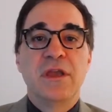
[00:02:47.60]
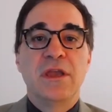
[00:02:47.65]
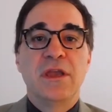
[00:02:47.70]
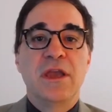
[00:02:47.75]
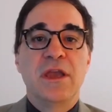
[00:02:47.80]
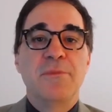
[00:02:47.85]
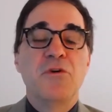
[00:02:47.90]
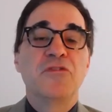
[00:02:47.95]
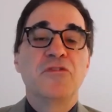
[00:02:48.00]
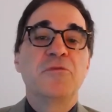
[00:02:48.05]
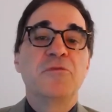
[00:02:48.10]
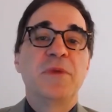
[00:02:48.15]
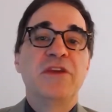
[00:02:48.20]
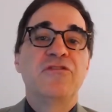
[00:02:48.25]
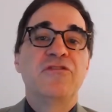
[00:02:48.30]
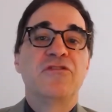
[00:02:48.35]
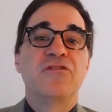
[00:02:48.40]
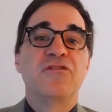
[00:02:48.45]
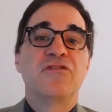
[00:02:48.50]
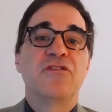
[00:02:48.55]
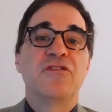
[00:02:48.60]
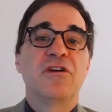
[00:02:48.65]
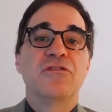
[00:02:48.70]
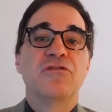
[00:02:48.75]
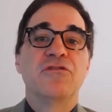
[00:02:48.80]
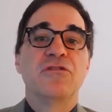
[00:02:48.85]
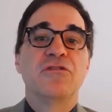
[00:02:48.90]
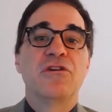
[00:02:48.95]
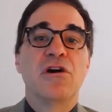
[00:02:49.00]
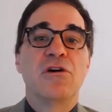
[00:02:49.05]
And most patients should
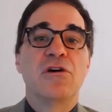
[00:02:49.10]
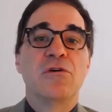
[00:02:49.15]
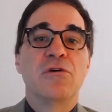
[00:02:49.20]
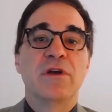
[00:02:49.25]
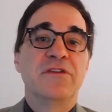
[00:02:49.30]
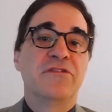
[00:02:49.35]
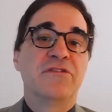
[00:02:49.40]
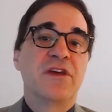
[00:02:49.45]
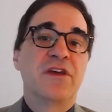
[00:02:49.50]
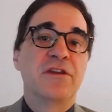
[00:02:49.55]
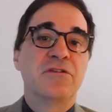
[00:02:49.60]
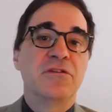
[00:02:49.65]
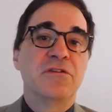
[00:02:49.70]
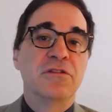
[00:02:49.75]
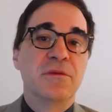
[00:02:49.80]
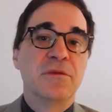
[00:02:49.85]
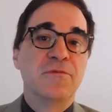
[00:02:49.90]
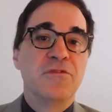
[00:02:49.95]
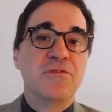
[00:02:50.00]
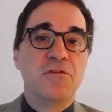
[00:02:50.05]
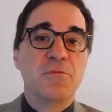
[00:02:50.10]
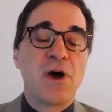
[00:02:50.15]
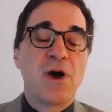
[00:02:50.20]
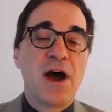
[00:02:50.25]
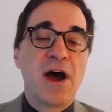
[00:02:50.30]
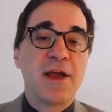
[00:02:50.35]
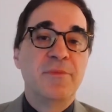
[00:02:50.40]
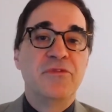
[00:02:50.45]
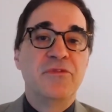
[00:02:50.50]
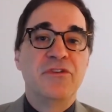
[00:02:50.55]
undergo a sentinel lymph node
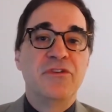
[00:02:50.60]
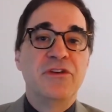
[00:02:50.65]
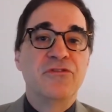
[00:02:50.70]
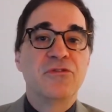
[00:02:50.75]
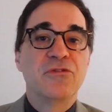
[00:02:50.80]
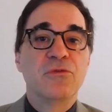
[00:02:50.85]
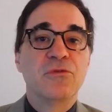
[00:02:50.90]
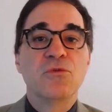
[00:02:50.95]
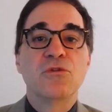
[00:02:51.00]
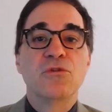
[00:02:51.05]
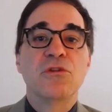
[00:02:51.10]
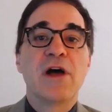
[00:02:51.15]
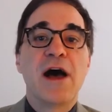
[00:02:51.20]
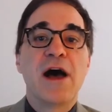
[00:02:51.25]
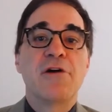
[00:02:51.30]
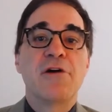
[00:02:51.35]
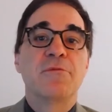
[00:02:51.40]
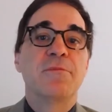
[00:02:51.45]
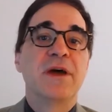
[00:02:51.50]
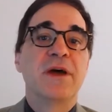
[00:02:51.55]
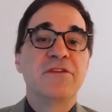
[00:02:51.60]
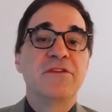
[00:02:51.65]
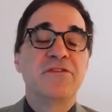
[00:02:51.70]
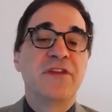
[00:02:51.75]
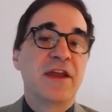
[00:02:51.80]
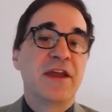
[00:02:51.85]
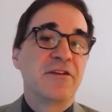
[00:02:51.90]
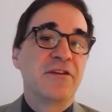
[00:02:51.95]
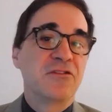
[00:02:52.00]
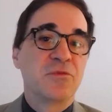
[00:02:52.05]
biopsy to rule out
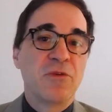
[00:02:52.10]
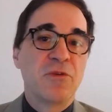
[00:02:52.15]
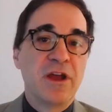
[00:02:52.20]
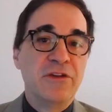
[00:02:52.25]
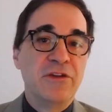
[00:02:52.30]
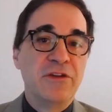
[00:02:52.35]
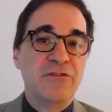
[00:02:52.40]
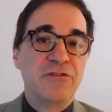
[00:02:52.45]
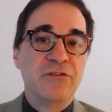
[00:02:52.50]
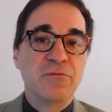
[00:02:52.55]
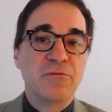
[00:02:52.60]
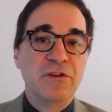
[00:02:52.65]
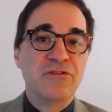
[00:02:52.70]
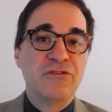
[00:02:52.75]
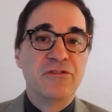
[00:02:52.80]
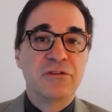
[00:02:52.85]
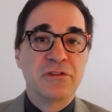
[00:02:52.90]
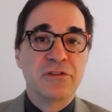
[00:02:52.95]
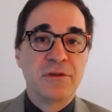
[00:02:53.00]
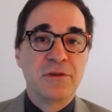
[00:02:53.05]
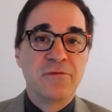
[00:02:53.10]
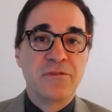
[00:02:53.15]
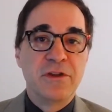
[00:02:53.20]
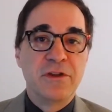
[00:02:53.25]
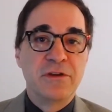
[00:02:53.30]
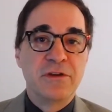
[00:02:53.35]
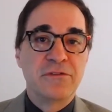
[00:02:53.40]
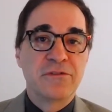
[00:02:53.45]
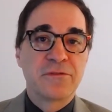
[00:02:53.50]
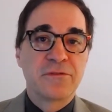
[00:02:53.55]
metastatic spread to regional lymph
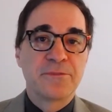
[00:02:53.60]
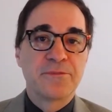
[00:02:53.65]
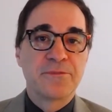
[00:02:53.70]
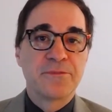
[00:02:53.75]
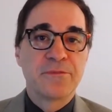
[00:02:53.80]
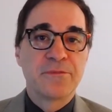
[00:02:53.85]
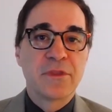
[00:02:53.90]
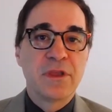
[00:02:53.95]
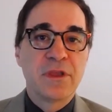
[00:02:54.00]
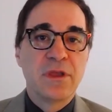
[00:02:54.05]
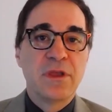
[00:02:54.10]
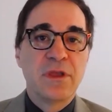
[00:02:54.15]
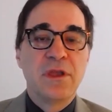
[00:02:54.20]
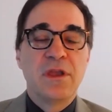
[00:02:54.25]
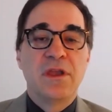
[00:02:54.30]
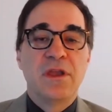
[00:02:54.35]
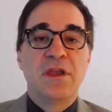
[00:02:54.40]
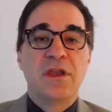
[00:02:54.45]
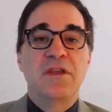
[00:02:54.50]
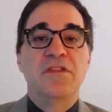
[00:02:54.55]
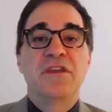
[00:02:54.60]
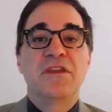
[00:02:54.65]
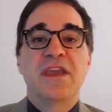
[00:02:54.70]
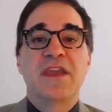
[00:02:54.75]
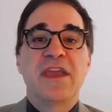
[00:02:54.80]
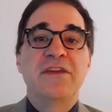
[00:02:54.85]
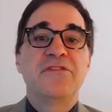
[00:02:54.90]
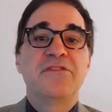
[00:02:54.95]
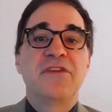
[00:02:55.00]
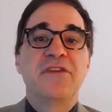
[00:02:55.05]
nodes. In the
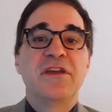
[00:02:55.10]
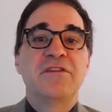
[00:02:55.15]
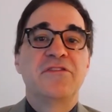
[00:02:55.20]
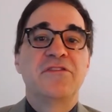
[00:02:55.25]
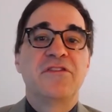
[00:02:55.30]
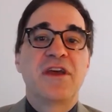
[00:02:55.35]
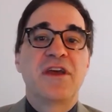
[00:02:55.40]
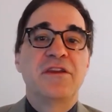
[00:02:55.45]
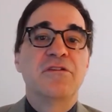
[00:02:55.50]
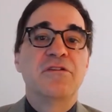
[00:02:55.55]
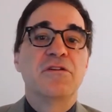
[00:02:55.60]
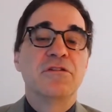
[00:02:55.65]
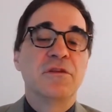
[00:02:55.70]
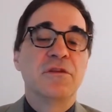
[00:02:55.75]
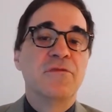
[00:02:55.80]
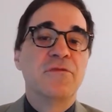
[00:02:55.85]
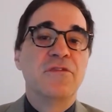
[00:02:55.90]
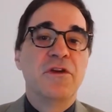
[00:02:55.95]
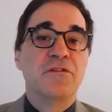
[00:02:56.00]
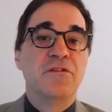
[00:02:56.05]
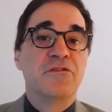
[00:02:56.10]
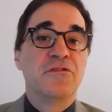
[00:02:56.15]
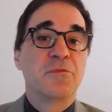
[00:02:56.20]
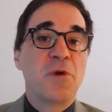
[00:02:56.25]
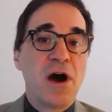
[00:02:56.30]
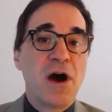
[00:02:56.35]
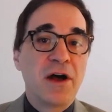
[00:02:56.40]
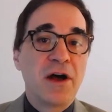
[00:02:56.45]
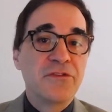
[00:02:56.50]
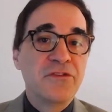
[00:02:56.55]
case that a sentinel lymph node is
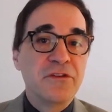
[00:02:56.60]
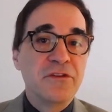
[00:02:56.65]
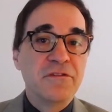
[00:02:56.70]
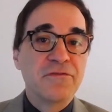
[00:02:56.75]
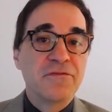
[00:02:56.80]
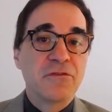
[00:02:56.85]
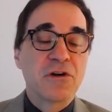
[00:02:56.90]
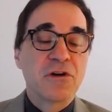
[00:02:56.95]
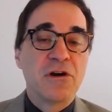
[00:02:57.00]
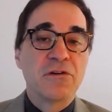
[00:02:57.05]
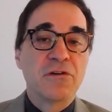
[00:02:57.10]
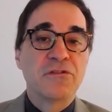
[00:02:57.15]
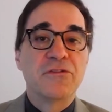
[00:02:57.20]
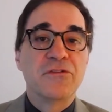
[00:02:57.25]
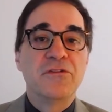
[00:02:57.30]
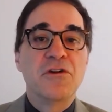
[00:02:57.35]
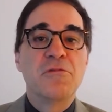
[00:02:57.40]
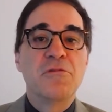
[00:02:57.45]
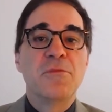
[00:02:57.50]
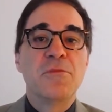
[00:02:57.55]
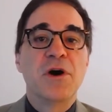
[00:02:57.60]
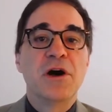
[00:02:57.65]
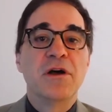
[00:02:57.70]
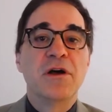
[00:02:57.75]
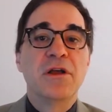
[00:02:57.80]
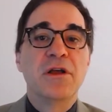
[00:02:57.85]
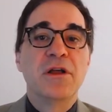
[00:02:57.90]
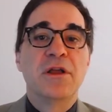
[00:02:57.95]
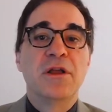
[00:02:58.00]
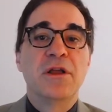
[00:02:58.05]
positive for
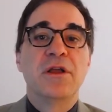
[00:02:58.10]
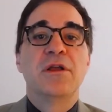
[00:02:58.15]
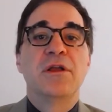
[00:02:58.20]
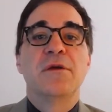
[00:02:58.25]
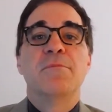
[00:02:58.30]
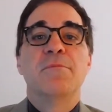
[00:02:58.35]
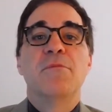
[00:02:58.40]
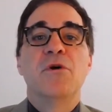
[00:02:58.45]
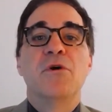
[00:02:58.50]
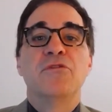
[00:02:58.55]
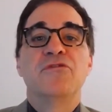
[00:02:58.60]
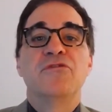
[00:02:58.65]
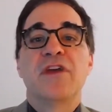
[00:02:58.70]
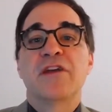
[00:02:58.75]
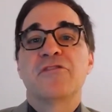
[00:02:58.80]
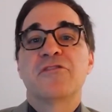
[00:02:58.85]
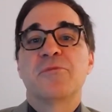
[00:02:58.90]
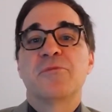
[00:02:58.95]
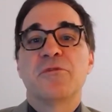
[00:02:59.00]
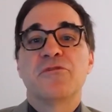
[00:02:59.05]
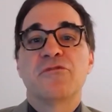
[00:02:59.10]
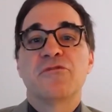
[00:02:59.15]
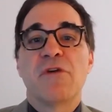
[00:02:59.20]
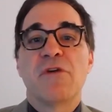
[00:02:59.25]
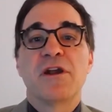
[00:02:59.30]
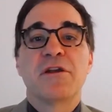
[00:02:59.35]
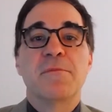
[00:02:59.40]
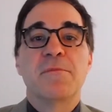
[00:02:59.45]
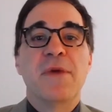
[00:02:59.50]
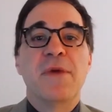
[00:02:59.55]
carcinoma, most experts
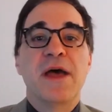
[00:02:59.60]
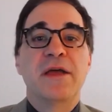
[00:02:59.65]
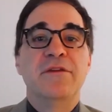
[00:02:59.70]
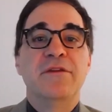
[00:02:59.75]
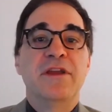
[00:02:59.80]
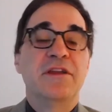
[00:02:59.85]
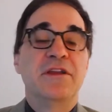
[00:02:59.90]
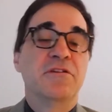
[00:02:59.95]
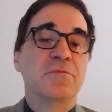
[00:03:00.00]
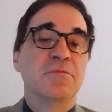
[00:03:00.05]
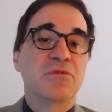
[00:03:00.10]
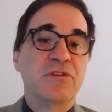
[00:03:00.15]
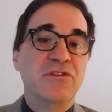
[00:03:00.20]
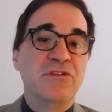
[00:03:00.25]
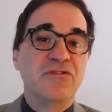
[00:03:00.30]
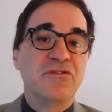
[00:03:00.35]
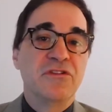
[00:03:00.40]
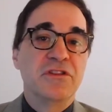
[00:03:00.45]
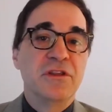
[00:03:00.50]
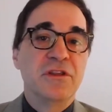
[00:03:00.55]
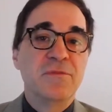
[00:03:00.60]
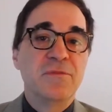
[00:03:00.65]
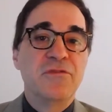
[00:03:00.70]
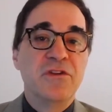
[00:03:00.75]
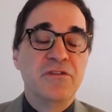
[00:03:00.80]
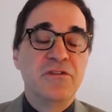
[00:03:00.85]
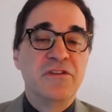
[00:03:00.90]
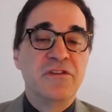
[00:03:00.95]
recommend a completion lymph node